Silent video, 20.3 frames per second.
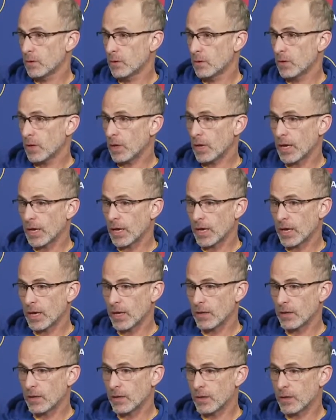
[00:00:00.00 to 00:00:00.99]

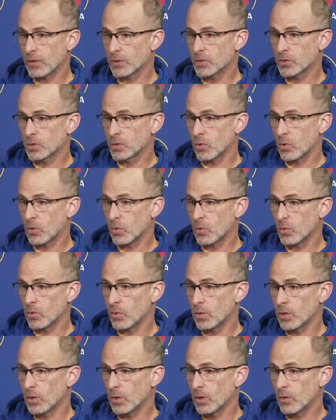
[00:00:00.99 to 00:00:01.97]
And so
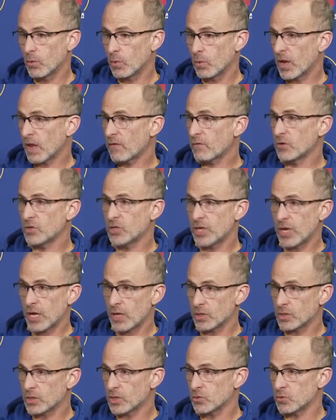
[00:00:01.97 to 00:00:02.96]
whatever
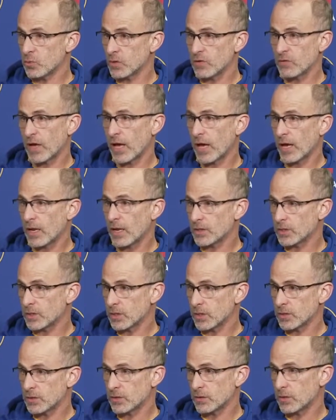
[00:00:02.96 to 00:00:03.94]
challenges we've had as
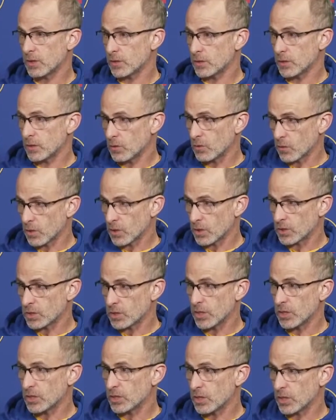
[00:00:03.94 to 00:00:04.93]
an
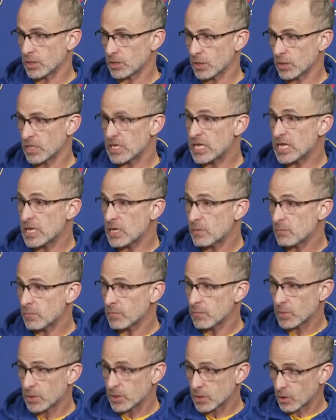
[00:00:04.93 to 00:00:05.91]
organization, as a team,
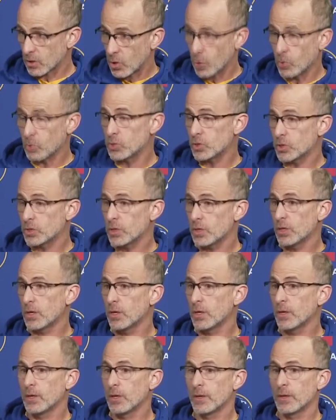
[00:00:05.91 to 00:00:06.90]
as a coach,
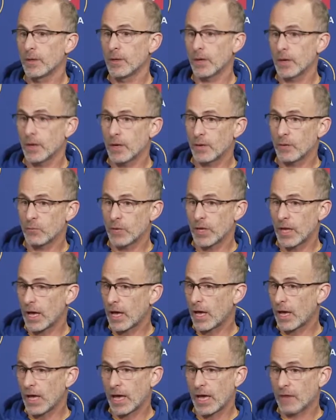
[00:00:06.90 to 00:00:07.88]
I
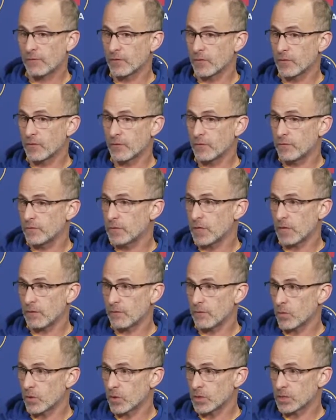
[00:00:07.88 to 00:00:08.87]
have to stay
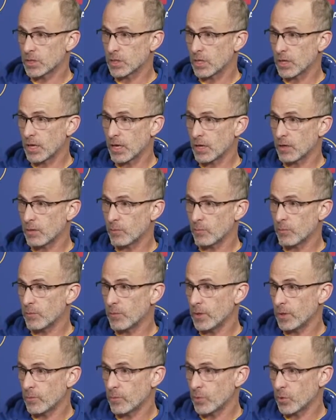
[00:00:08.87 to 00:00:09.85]
focused on that
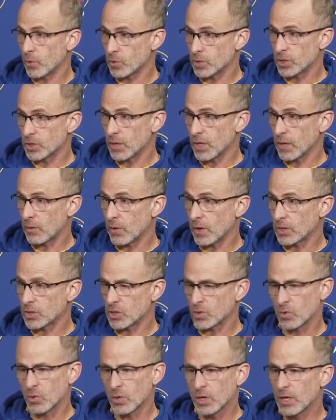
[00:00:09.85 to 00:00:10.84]
and approach it that way.
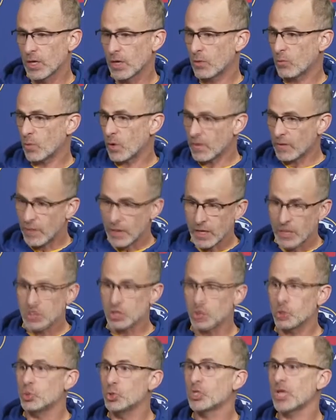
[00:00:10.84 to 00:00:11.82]
So when things
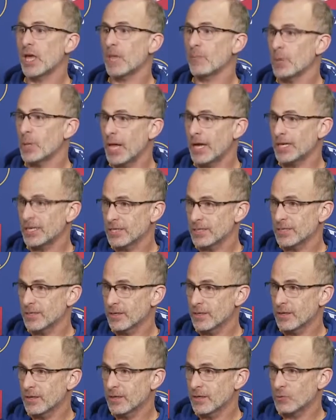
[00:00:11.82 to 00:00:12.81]
do stabilize,
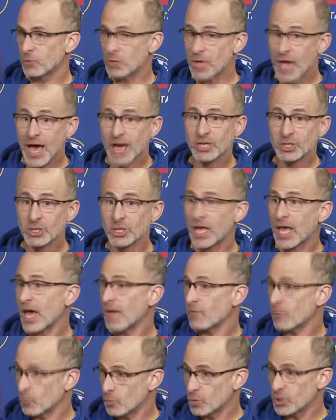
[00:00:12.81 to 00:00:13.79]
we actually
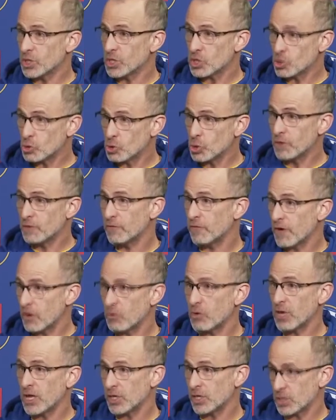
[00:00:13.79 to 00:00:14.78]
have a really good
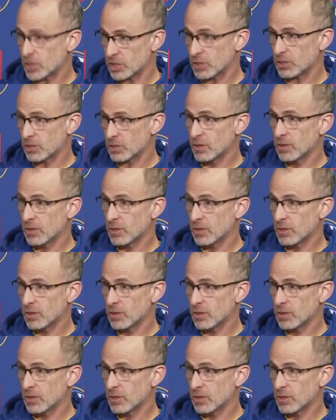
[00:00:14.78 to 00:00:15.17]
foundation.